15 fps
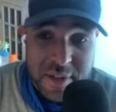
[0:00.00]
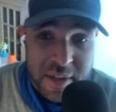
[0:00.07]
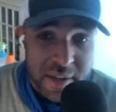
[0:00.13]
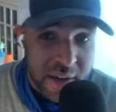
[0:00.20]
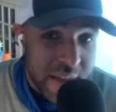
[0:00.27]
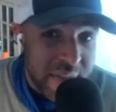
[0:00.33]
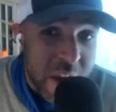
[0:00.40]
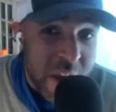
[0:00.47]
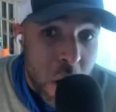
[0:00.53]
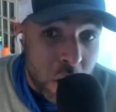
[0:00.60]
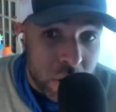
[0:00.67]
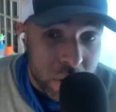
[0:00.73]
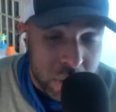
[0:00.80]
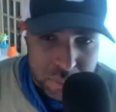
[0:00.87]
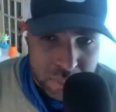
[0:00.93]
Like, and they
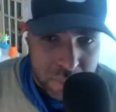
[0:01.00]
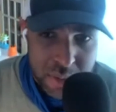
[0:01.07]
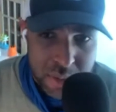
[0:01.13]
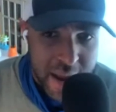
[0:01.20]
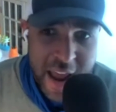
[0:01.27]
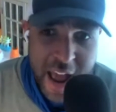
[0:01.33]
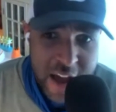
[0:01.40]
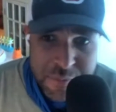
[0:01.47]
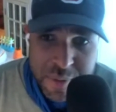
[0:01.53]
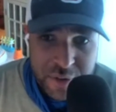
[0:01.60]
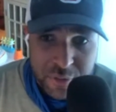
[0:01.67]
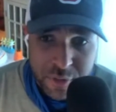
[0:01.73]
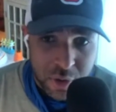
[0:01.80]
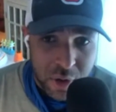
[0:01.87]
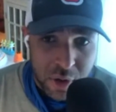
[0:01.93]
are and have been
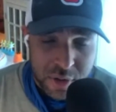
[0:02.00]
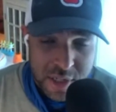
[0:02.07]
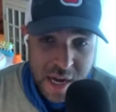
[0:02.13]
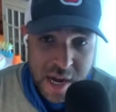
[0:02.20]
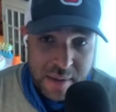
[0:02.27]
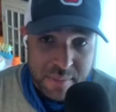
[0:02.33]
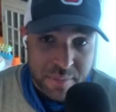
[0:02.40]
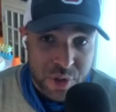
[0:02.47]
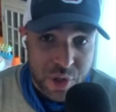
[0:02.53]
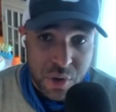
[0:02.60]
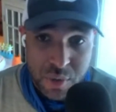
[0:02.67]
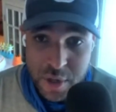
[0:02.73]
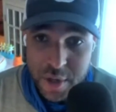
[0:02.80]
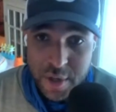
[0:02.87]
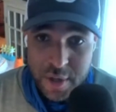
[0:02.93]
for a long time.
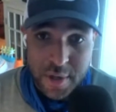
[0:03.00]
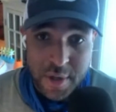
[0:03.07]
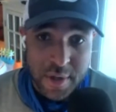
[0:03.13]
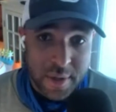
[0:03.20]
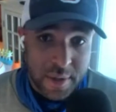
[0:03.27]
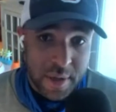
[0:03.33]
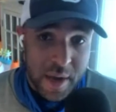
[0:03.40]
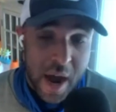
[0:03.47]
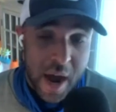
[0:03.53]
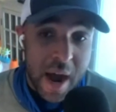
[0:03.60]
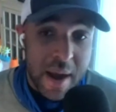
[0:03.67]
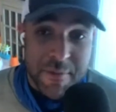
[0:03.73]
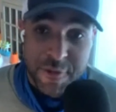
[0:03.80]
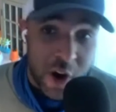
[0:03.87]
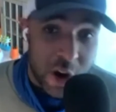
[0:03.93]
So
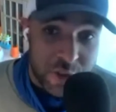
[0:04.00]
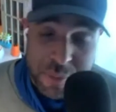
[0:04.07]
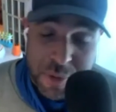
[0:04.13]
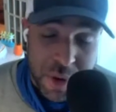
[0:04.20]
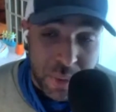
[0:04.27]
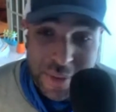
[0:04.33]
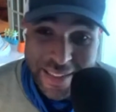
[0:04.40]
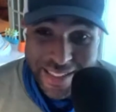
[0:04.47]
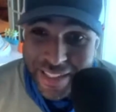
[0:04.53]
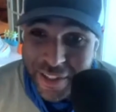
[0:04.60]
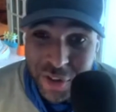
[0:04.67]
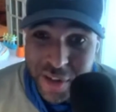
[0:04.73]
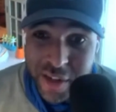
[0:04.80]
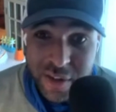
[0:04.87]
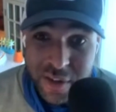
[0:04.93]
I'm far from the only
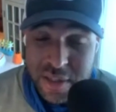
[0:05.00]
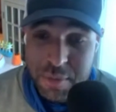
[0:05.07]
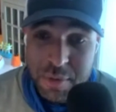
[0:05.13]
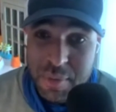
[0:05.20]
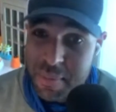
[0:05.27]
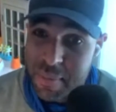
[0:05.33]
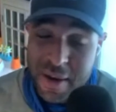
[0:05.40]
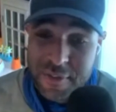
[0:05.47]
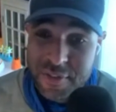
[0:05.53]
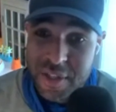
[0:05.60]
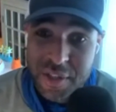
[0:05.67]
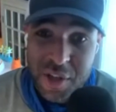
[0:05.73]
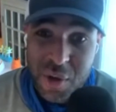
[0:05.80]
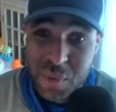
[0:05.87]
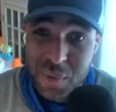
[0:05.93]
leader here at WP Buffs
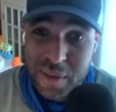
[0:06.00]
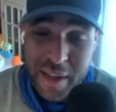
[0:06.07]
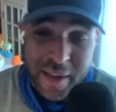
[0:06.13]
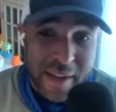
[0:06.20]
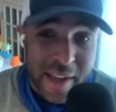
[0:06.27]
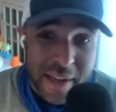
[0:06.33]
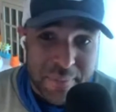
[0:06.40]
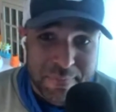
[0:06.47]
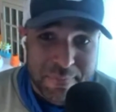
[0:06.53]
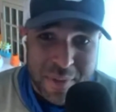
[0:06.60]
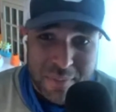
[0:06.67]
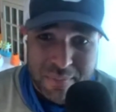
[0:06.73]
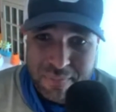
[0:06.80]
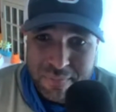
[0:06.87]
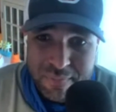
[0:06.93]
and like
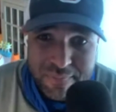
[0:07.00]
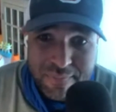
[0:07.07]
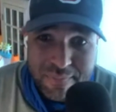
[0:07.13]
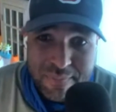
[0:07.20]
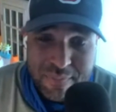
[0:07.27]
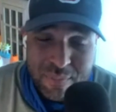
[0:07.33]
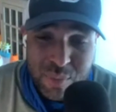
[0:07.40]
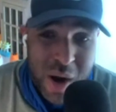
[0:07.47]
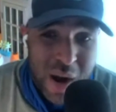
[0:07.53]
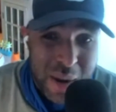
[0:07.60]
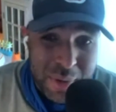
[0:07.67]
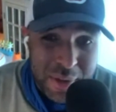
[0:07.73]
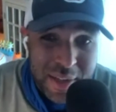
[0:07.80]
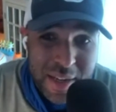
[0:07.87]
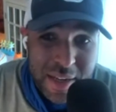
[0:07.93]

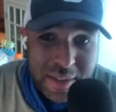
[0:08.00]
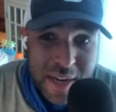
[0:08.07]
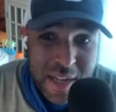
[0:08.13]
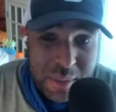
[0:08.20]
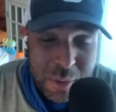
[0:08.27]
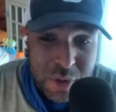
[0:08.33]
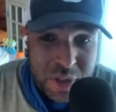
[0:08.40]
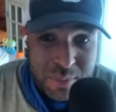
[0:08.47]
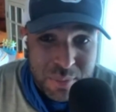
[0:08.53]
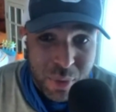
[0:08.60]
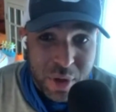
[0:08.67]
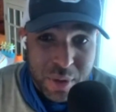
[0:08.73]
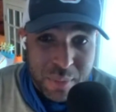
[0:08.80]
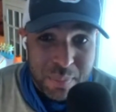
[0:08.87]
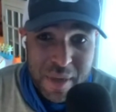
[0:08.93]
probably like not the most
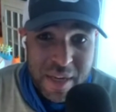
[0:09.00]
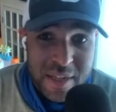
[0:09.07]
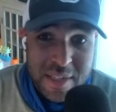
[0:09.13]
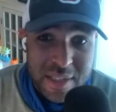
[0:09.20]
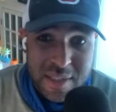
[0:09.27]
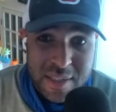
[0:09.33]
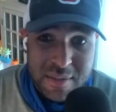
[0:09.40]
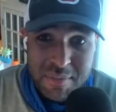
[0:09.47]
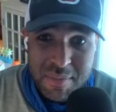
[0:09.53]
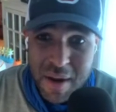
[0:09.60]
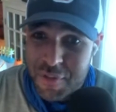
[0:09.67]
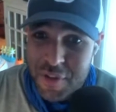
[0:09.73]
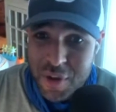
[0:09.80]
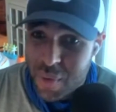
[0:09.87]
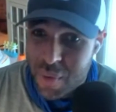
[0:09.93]
important piece
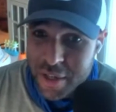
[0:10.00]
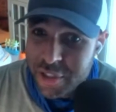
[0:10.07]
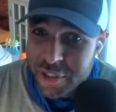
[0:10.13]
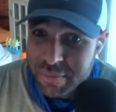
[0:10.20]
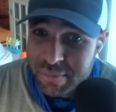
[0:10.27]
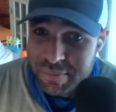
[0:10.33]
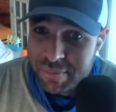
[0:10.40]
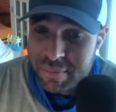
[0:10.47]
of the equation.